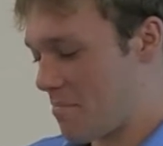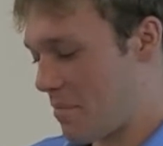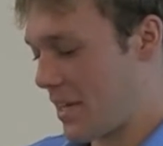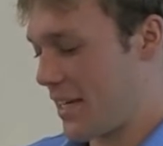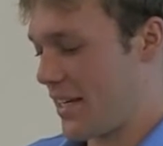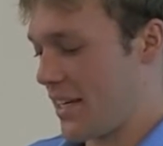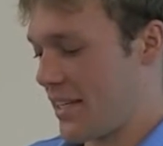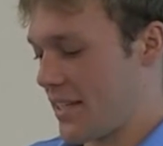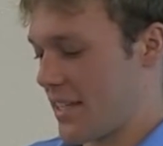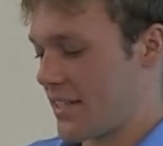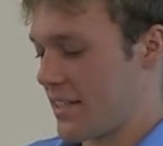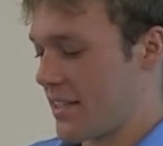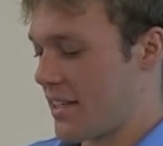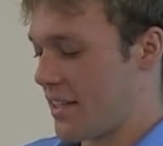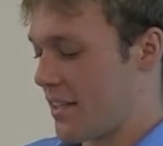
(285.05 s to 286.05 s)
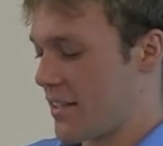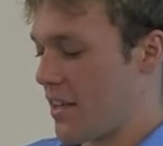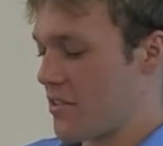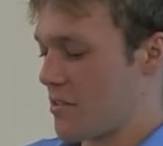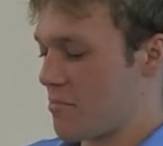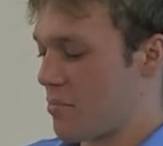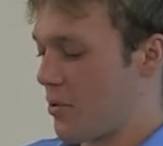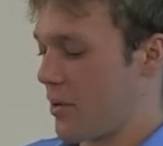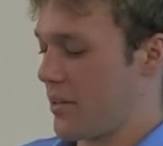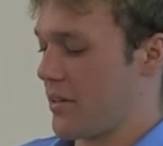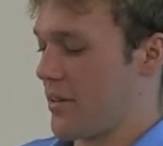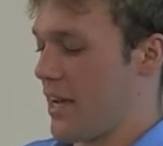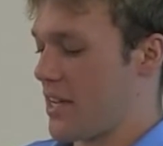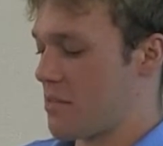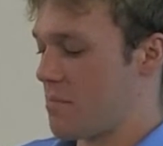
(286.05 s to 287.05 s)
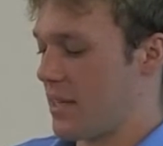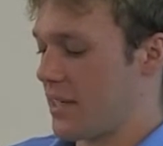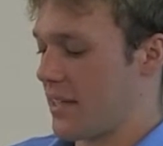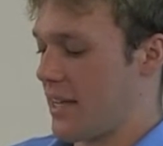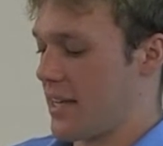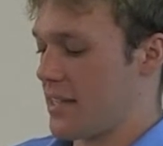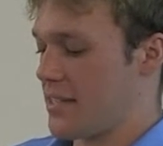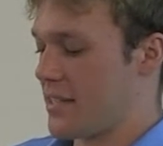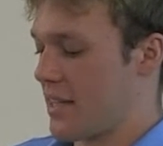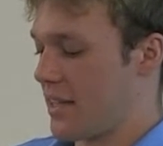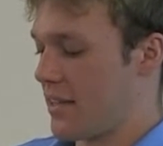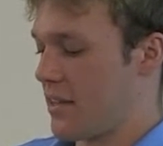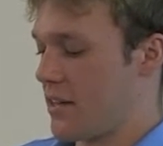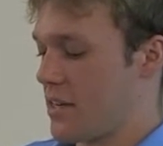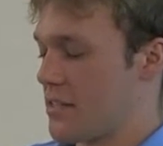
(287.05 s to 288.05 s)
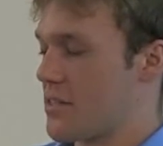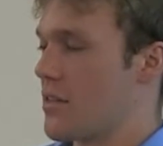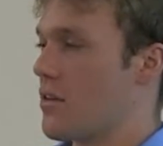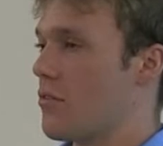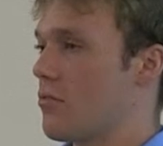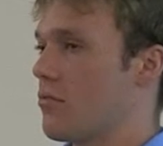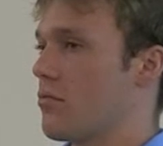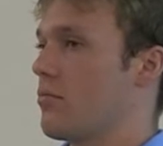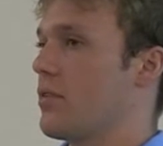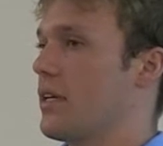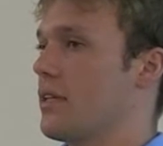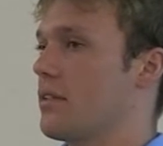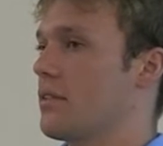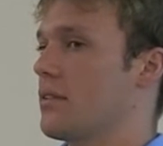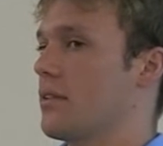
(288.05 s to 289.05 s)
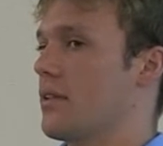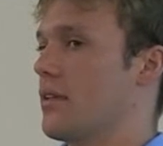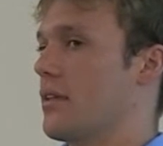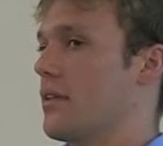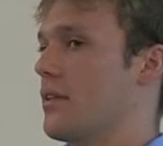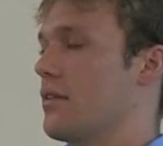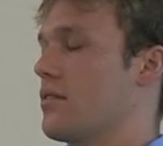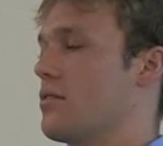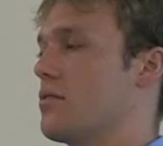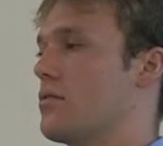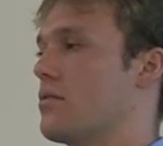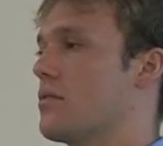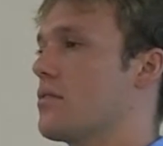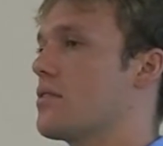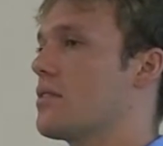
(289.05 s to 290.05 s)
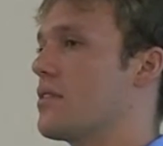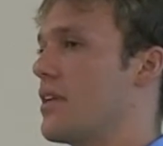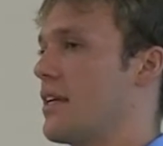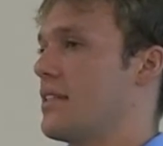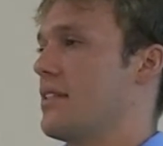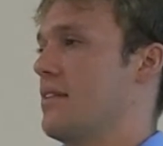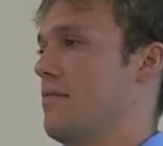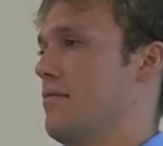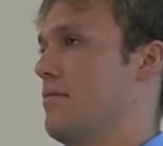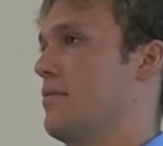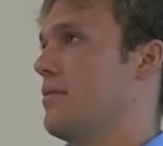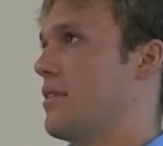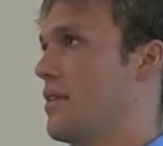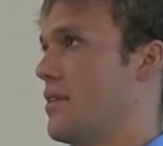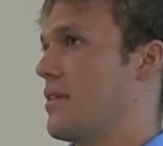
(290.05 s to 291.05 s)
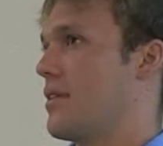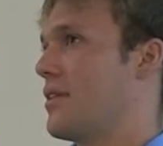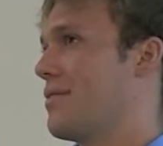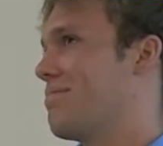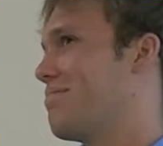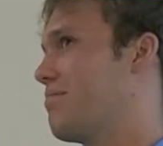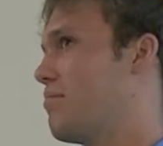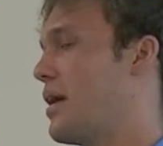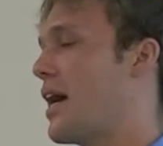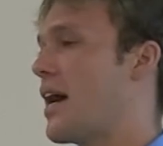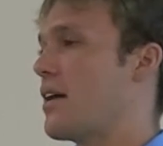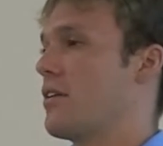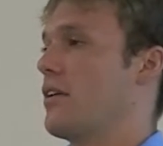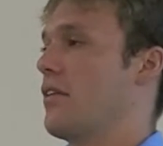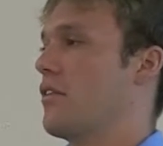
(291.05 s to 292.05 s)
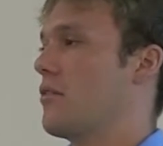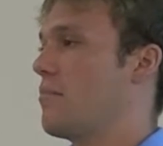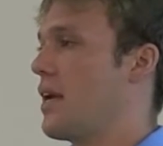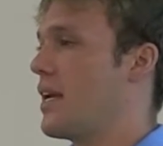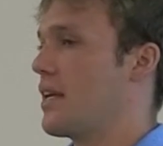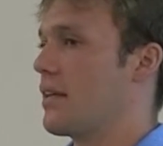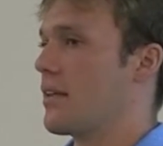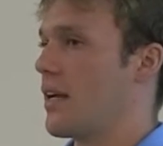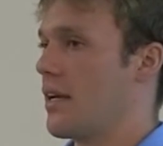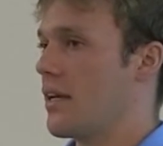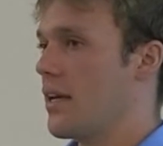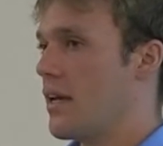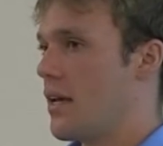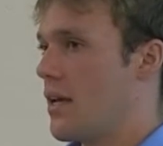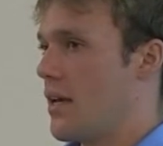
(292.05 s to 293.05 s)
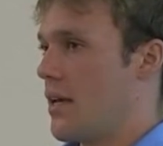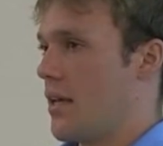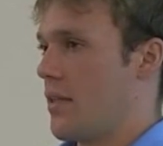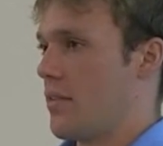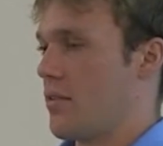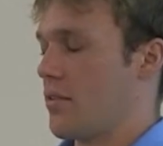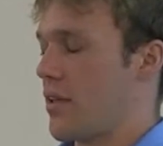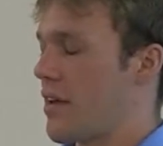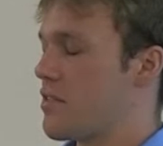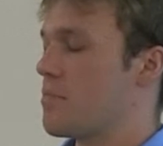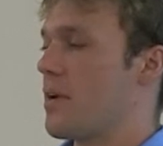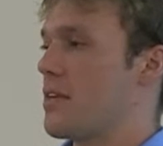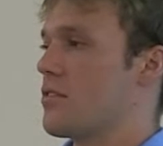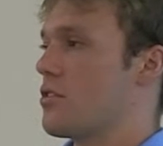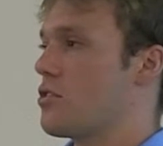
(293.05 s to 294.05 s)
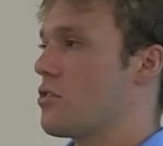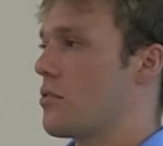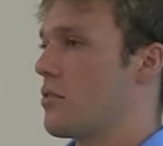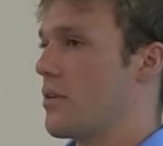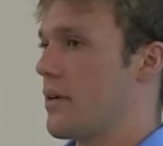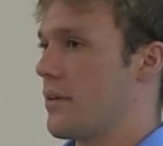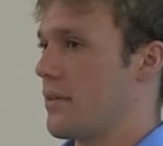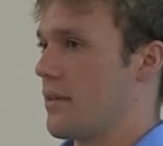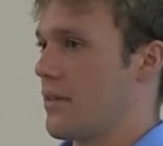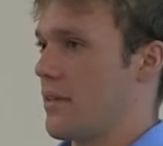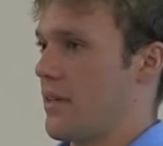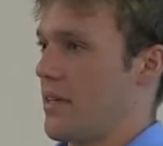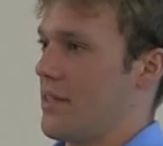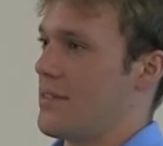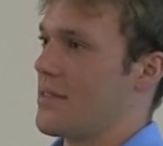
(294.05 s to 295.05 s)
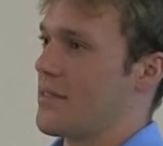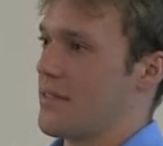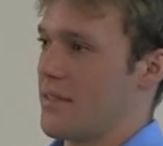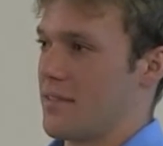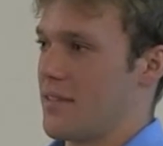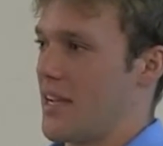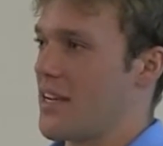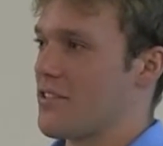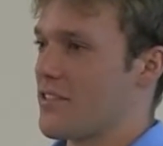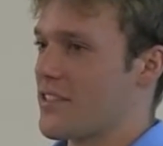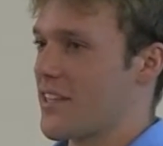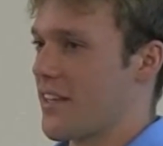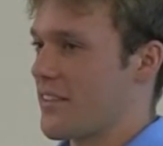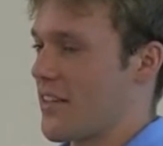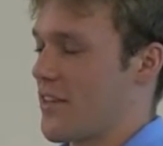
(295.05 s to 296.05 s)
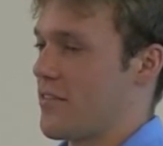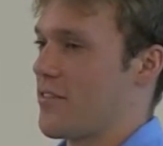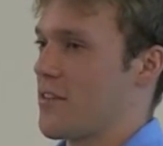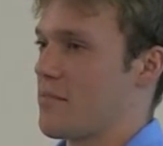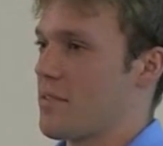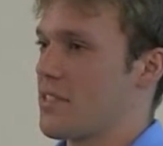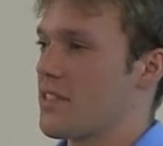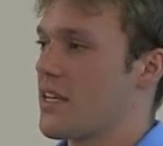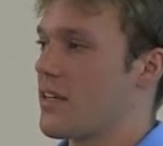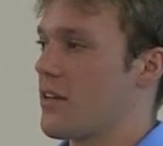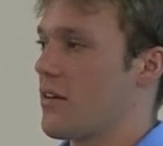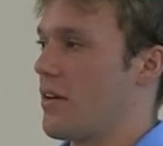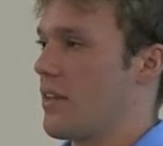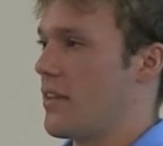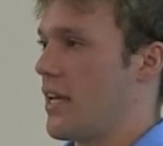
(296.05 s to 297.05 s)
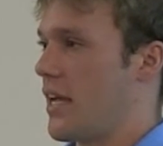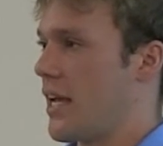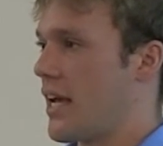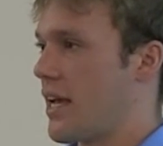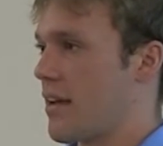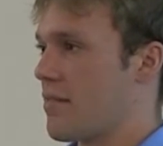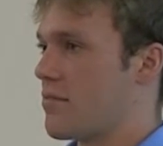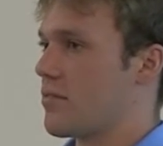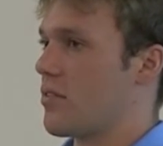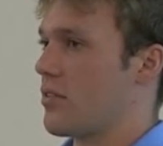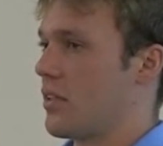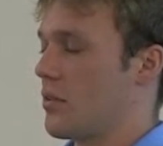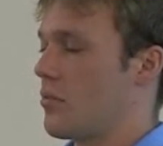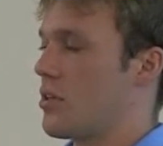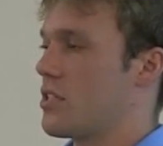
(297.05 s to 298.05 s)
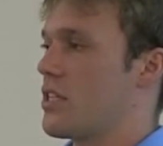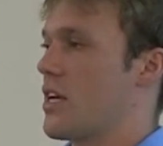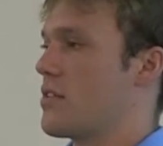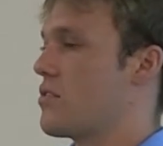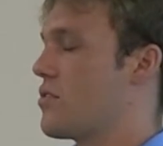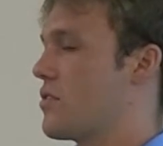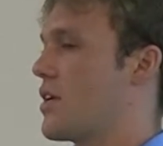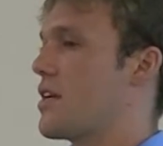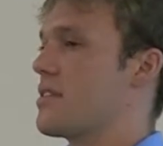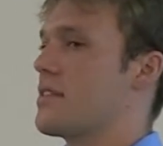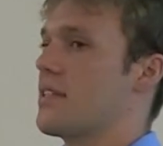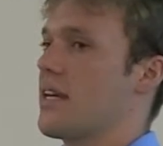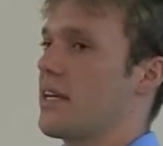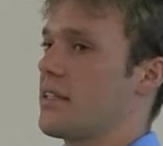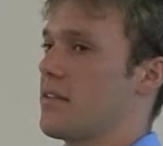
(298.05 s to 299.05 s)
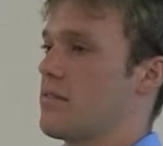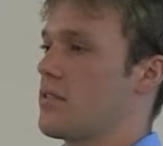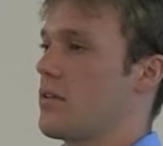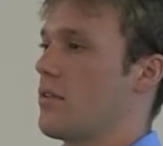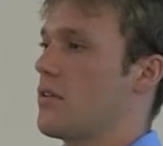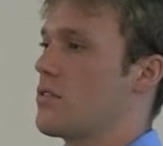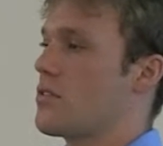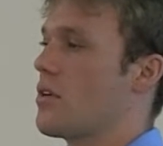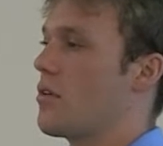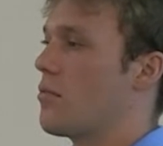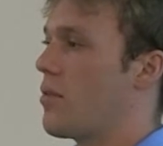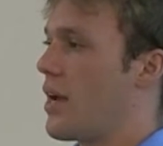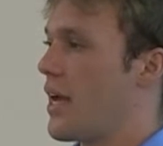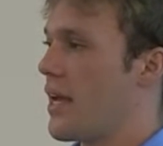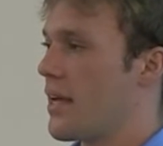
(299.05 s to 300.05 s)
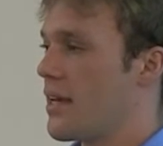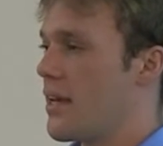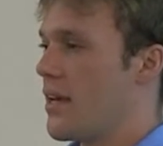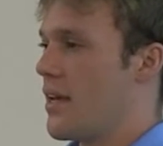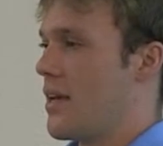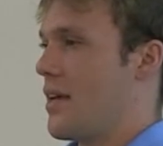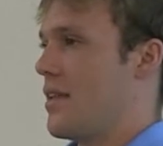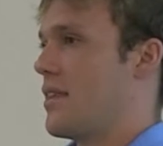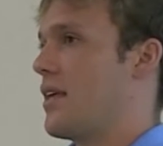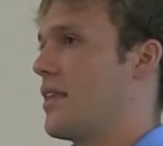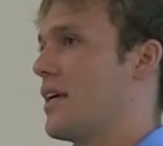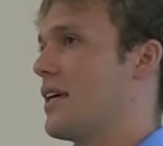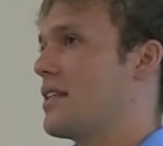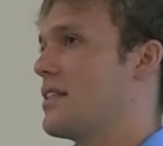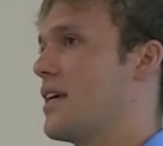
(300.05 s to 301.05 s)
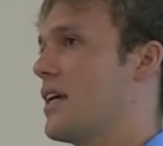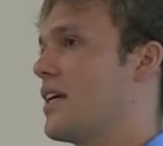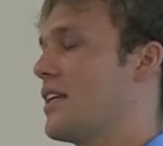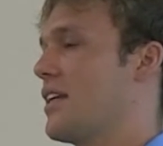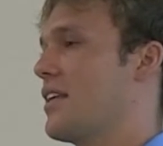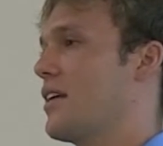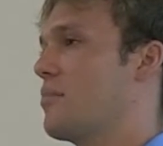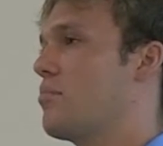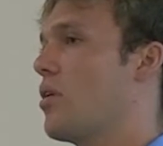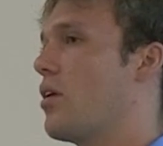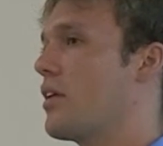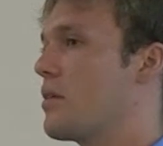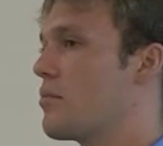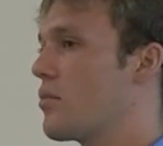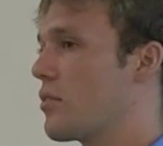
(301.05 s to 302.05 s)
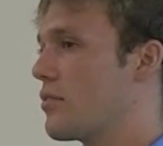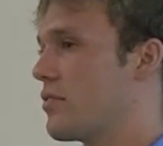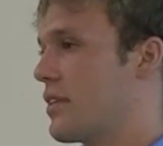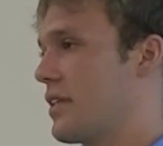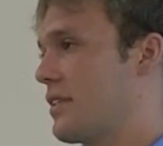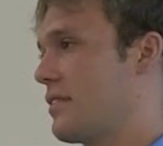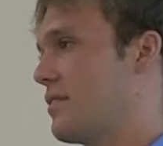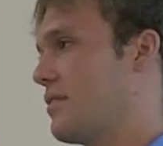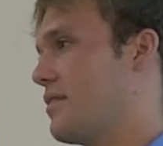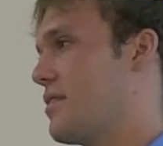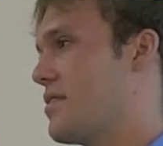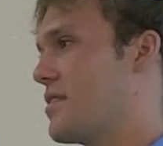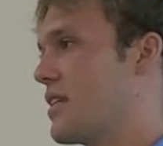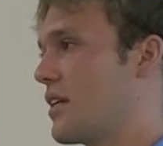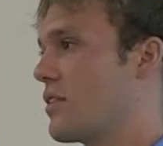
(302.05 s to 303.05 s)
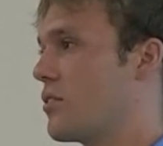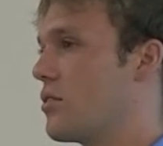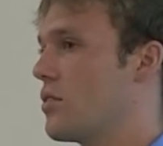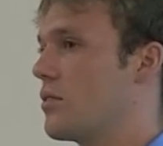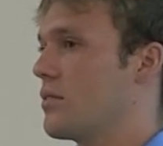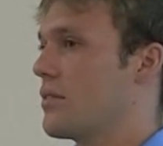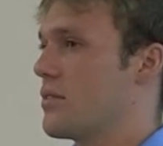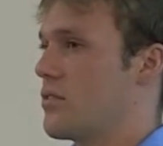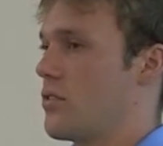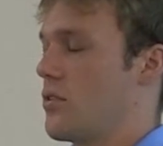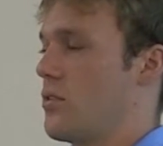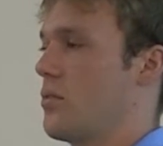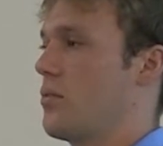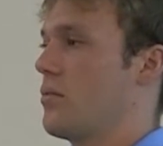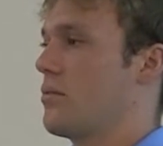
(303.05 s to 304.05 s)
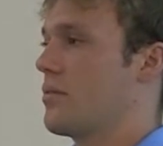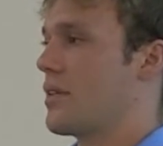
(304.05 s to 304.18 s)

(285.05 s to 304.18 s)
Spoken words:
But and then another important aspect of that is that there is no real selective pattern in their mating. Their lifespans are short. It's dangerous out there for a mosquito, and they have only one chance. They're not selective, so there's no way that they can take any like polymorphic signal to